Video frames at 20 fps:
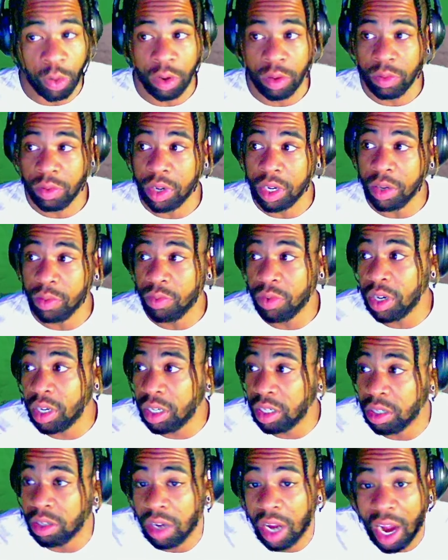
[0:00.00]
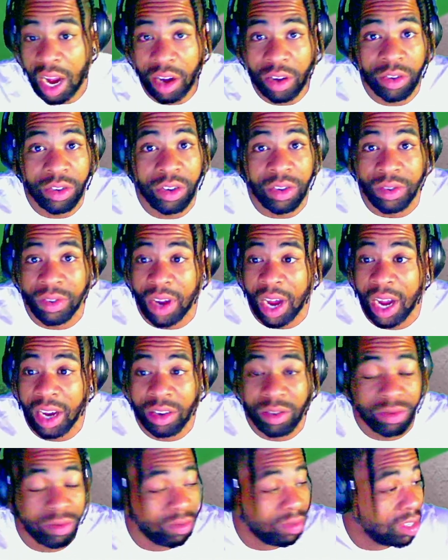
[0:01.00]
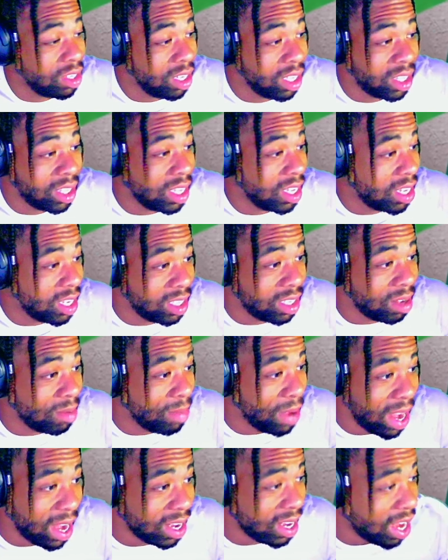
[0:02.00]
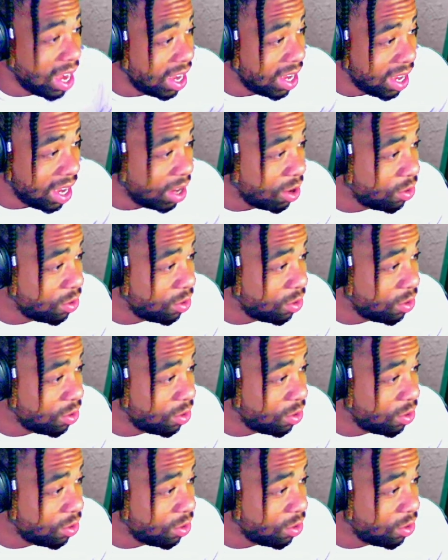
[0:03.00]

Ren. I don't know, I don't really think he's a bad guy. I don't